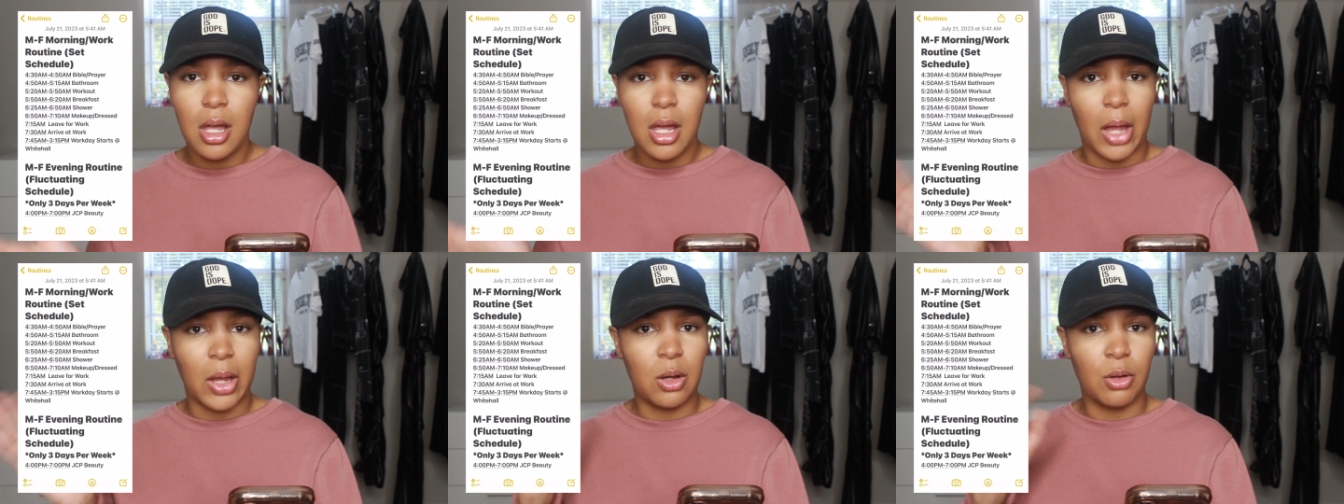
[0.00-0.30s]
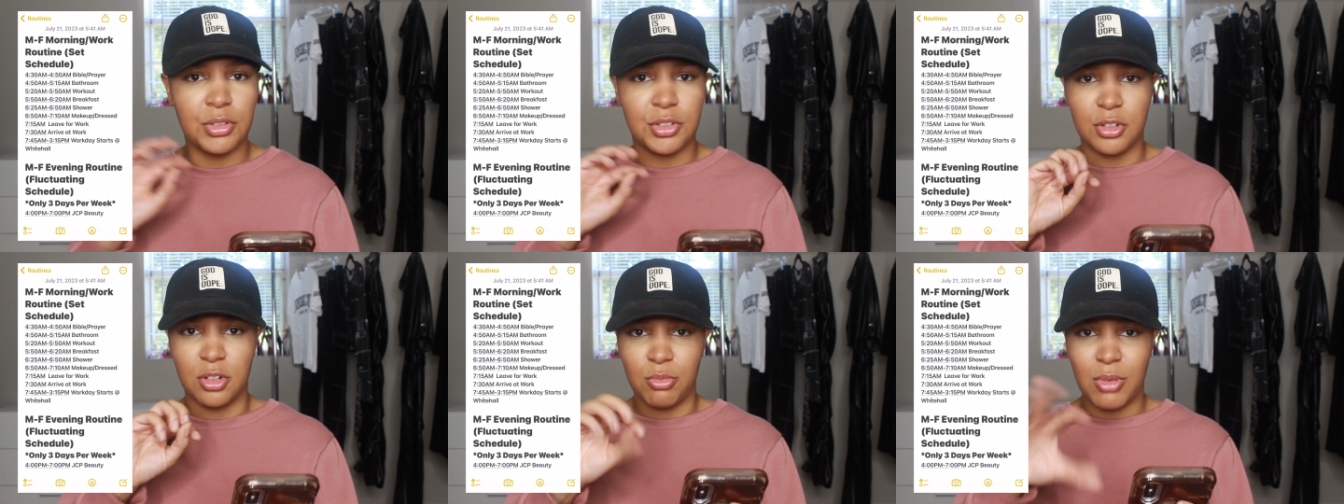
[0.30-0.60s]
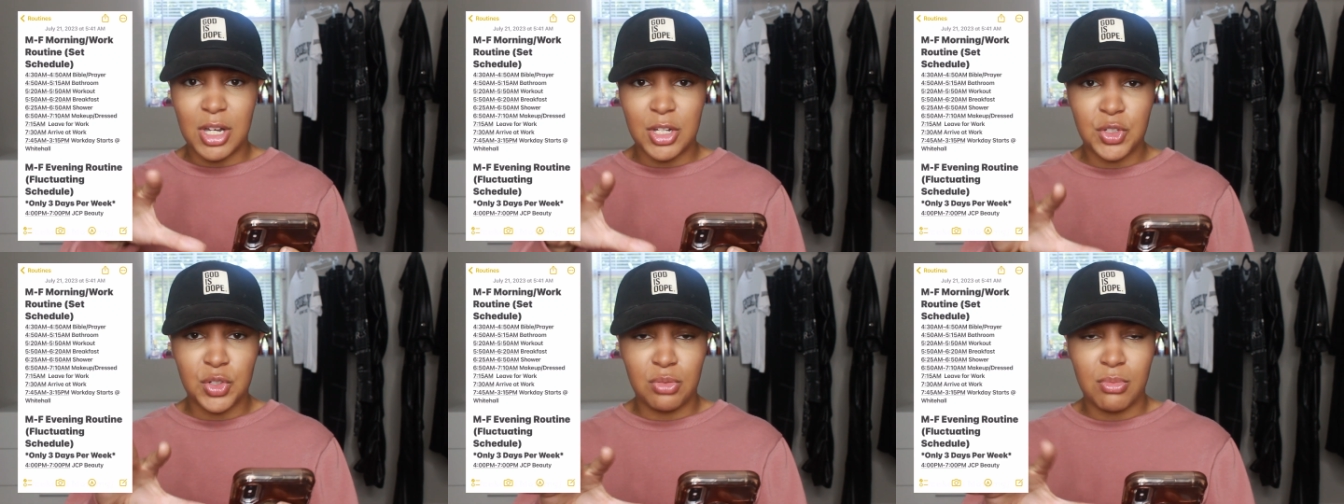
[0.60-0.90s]
i go to the
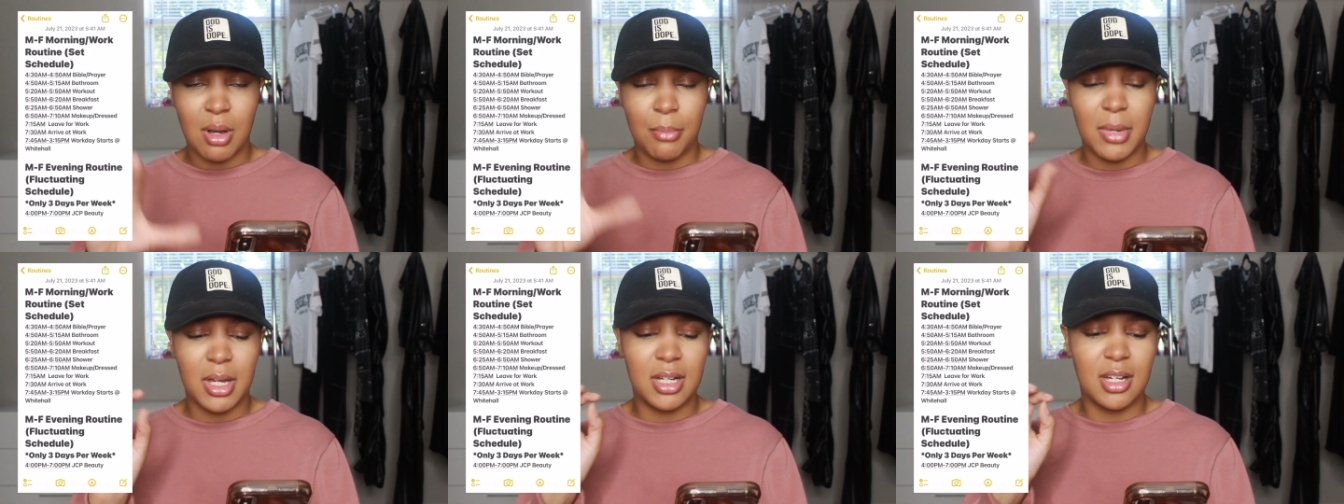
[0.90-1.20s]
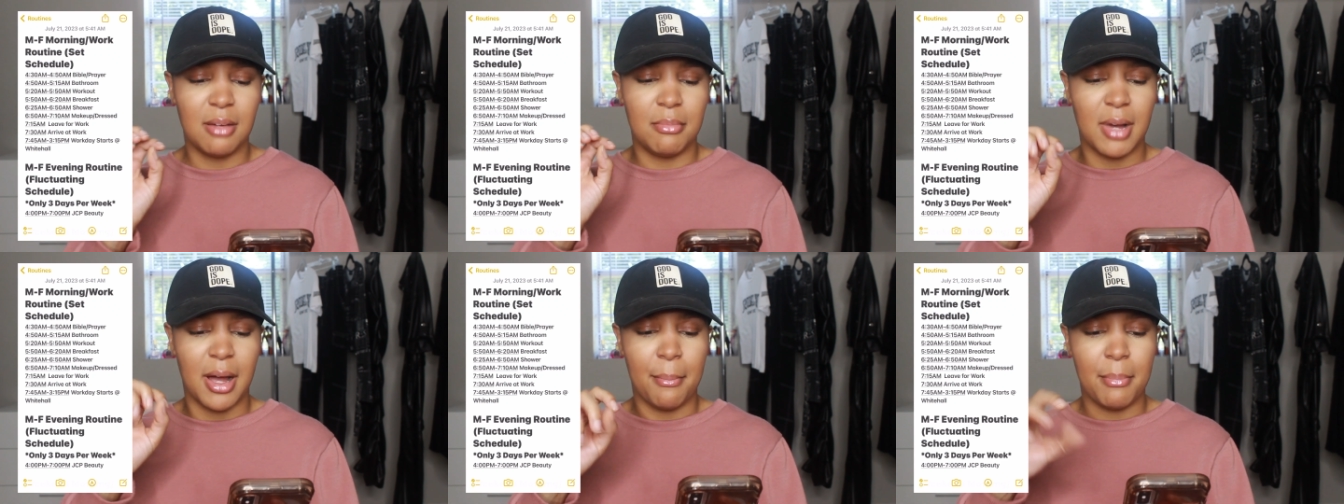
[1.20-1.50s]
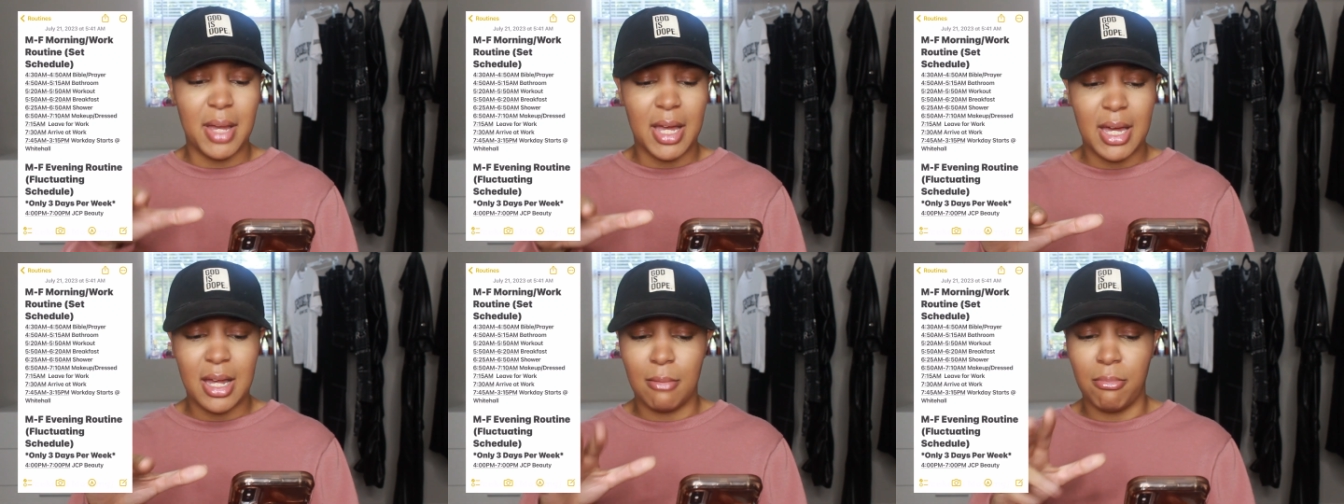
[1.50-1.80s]
restroom i make up my
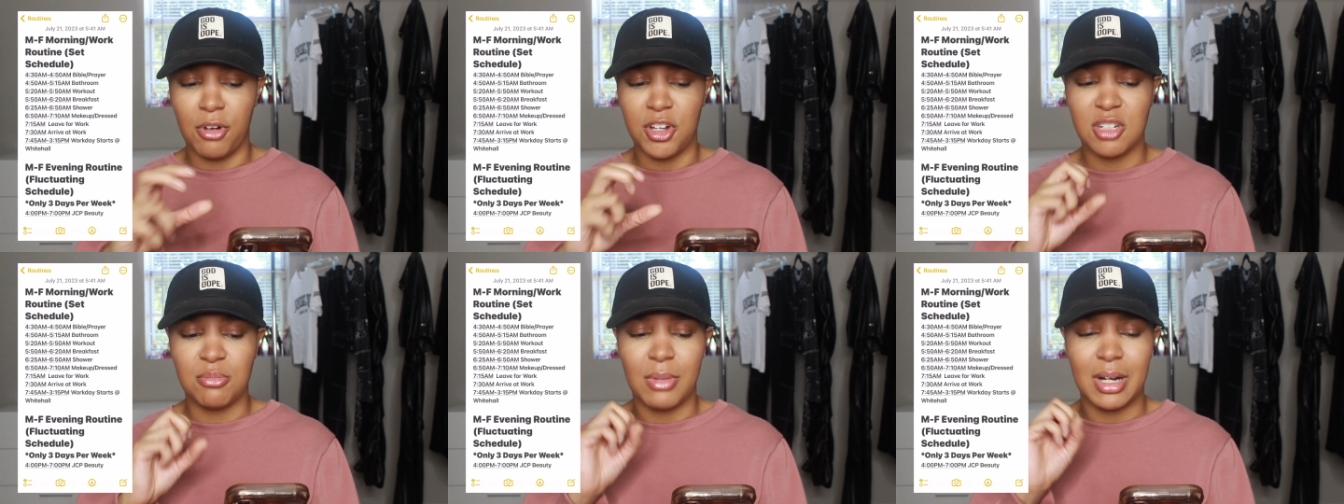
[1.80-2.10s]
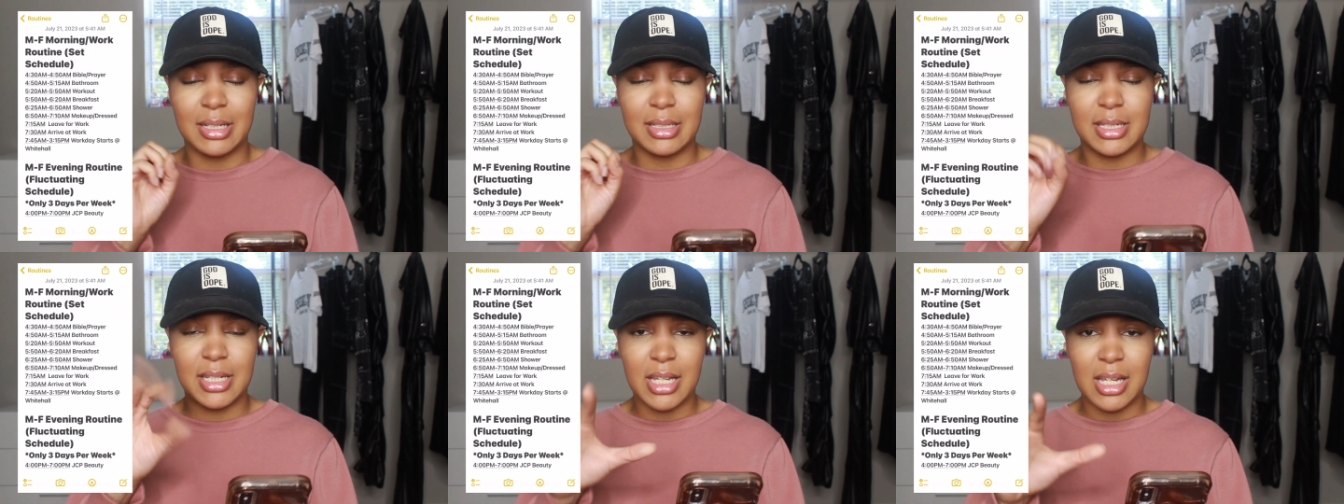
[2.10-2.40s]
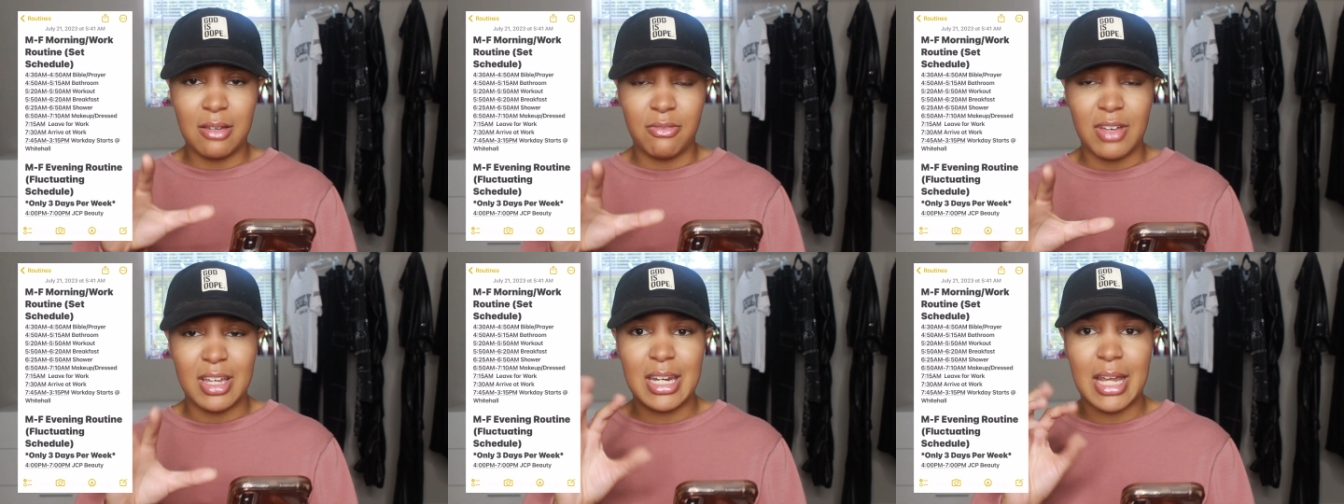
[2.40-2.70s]
bed I brush my
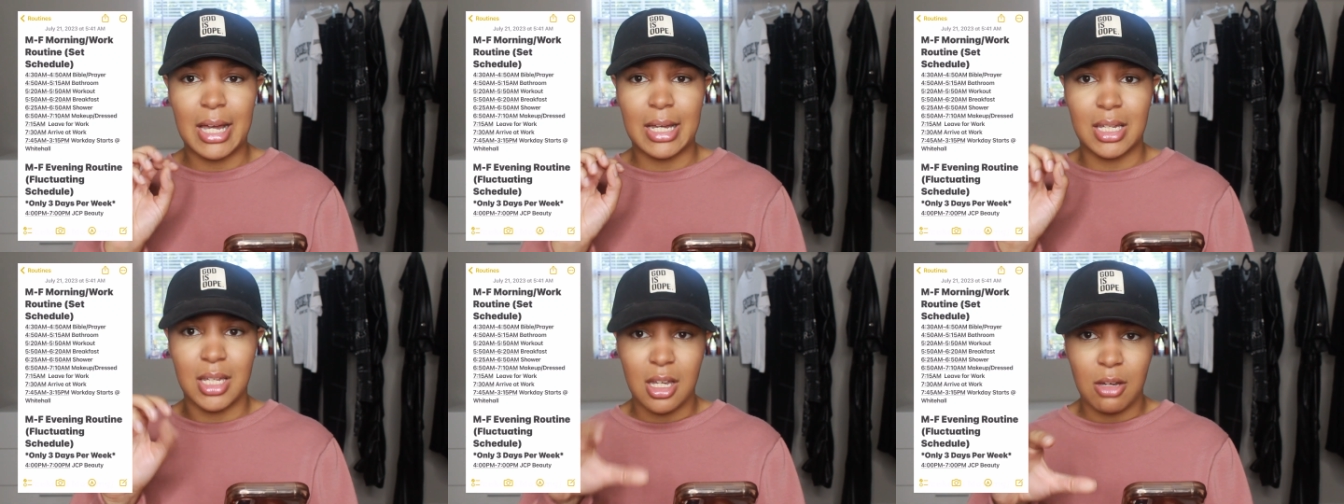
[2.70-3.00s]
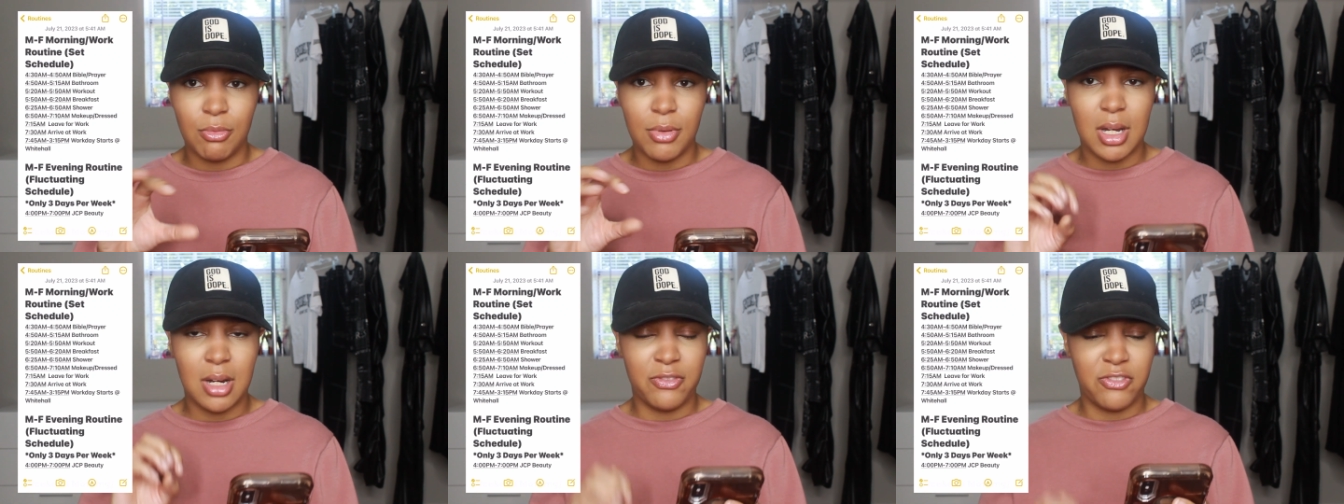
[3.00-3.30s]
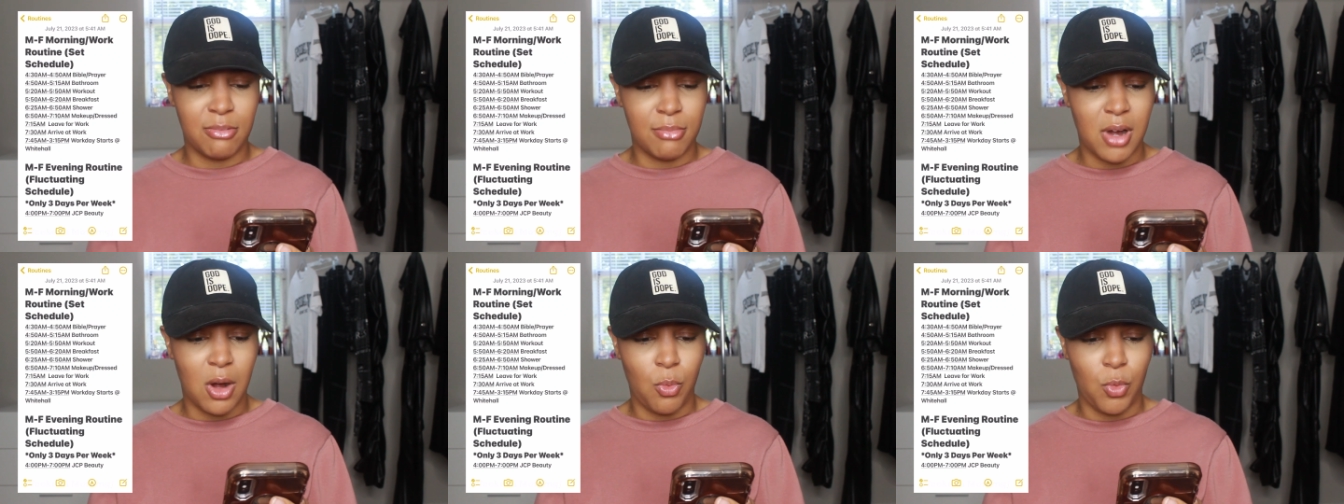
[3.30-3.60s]
teeth and i get ready
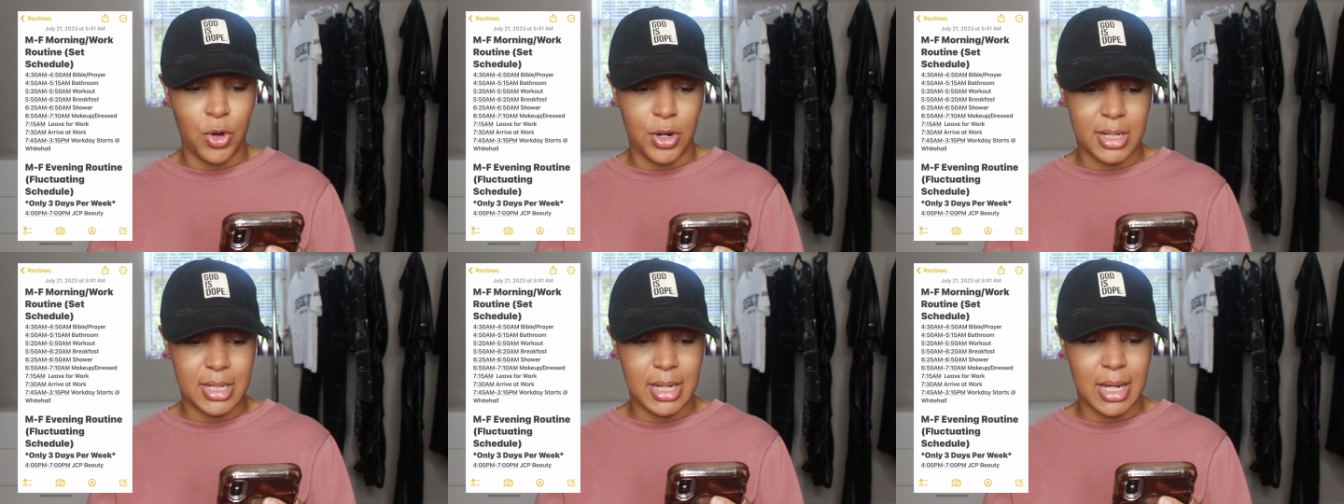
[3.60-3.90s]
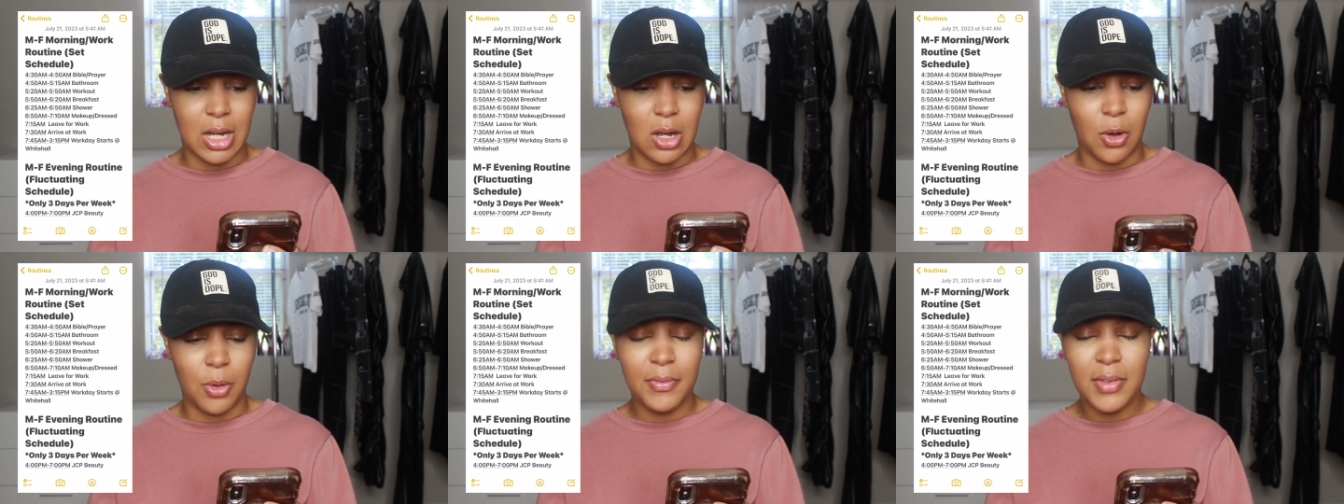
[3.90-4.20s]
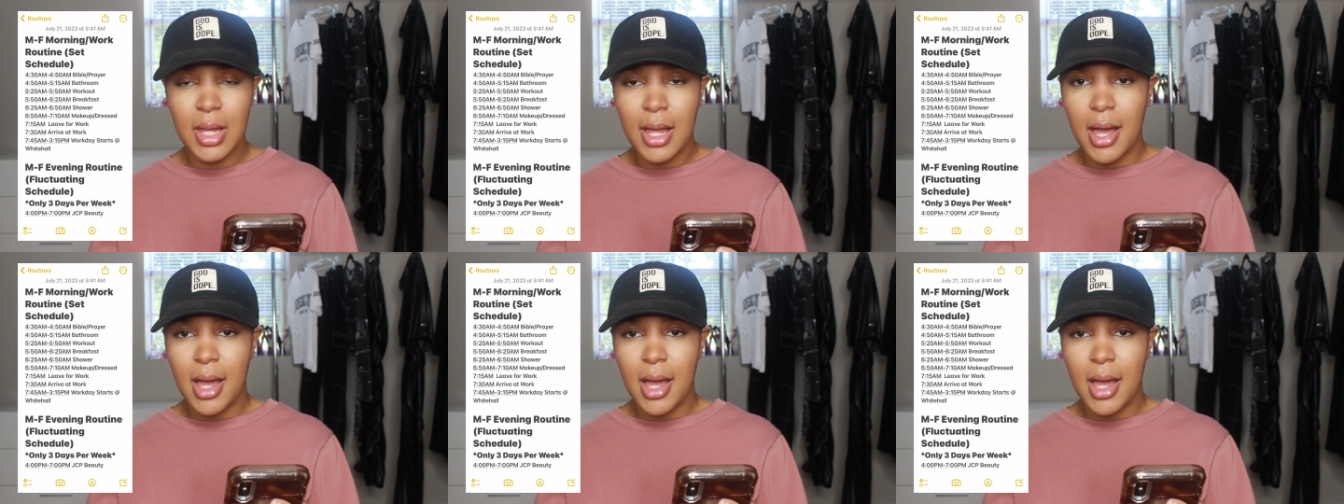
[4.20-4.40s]
for my workout